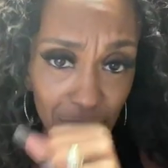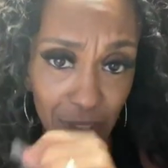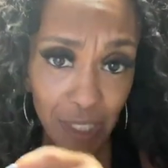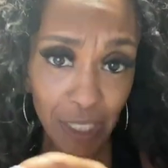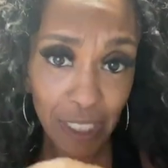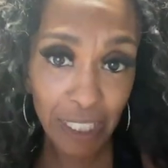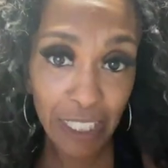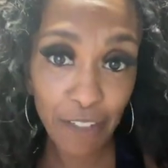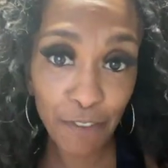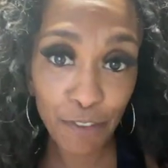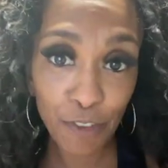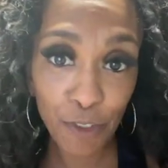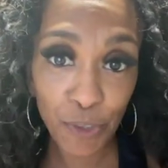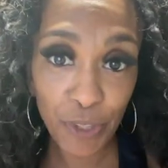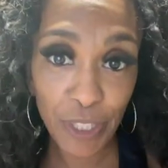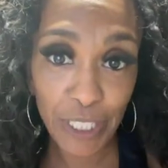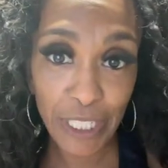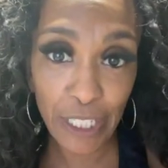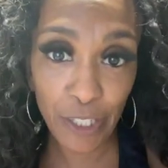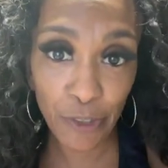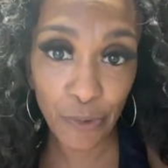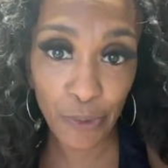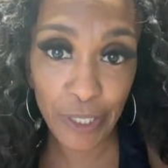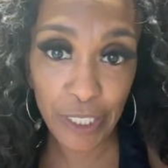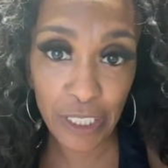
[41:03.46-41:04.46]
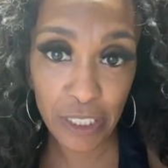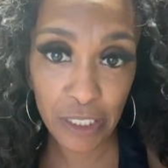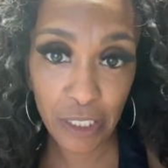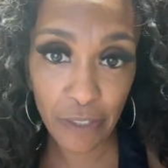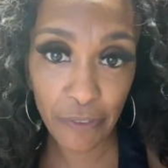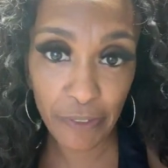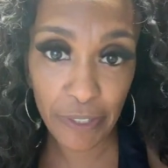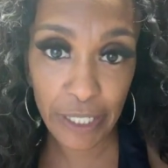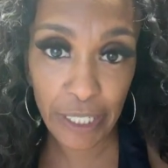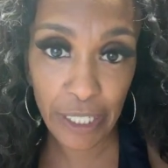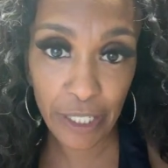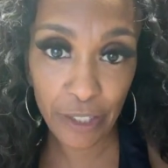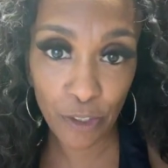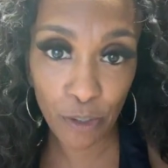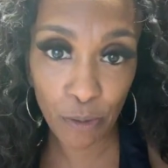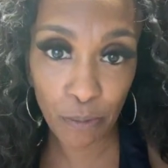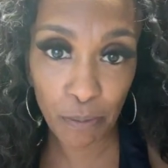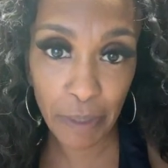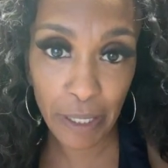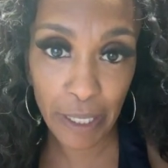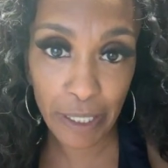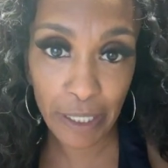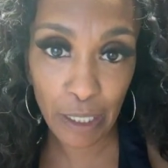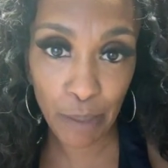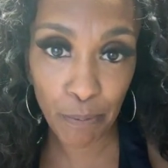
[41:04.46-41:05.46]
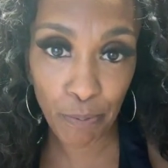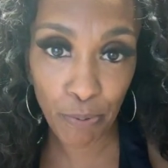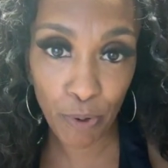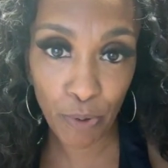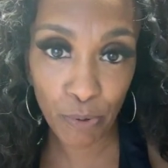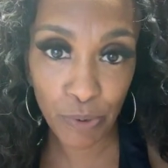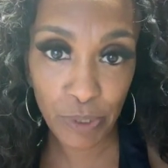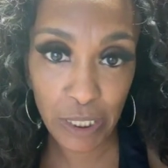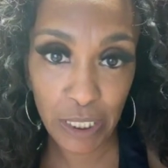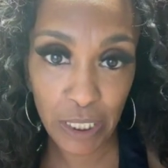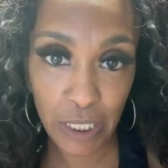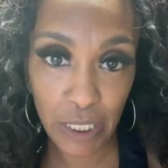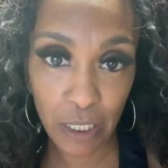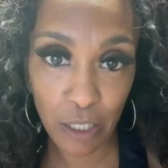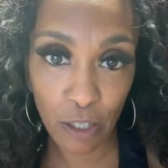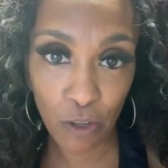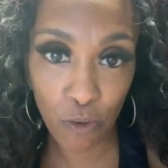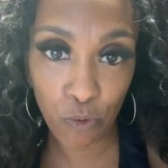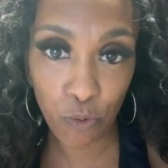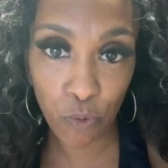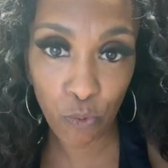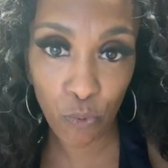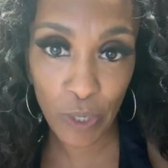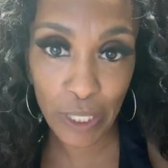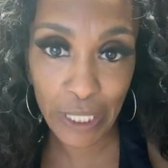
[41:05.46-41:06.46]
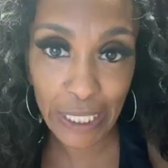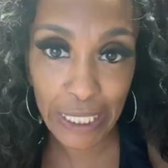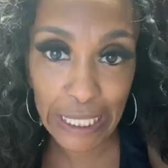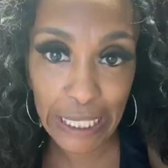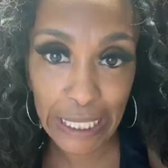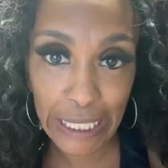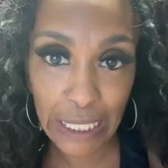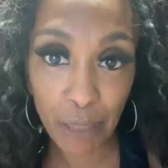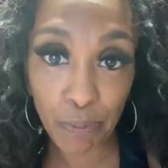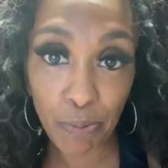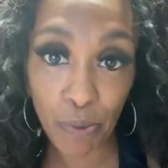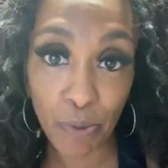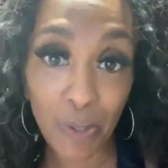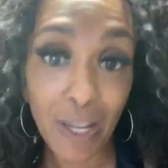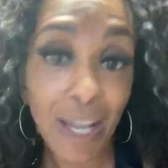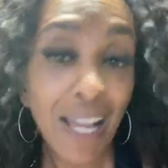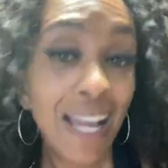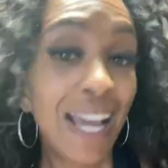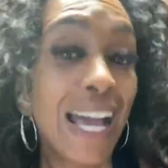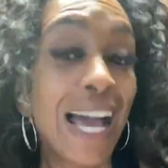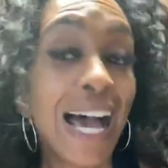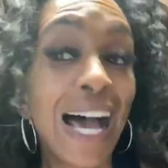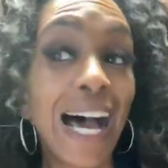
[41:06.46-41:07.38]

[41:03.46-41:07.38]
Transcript: To give you the ingredients of it. Can you make a protein loaf with any protein?